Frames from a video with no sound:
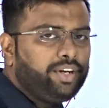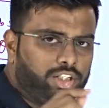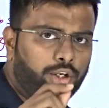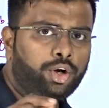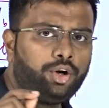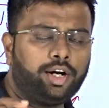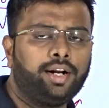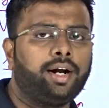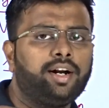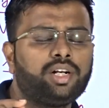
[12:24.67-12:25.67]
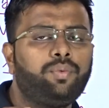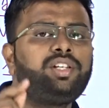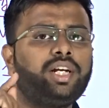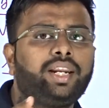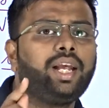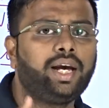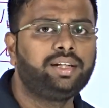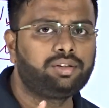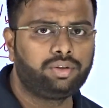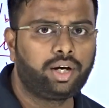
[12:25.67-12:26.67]
firstly you need to understand which area
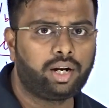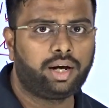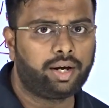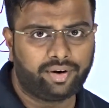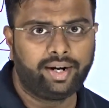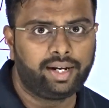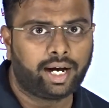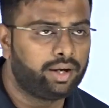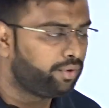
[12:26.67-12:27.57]
is you are finding I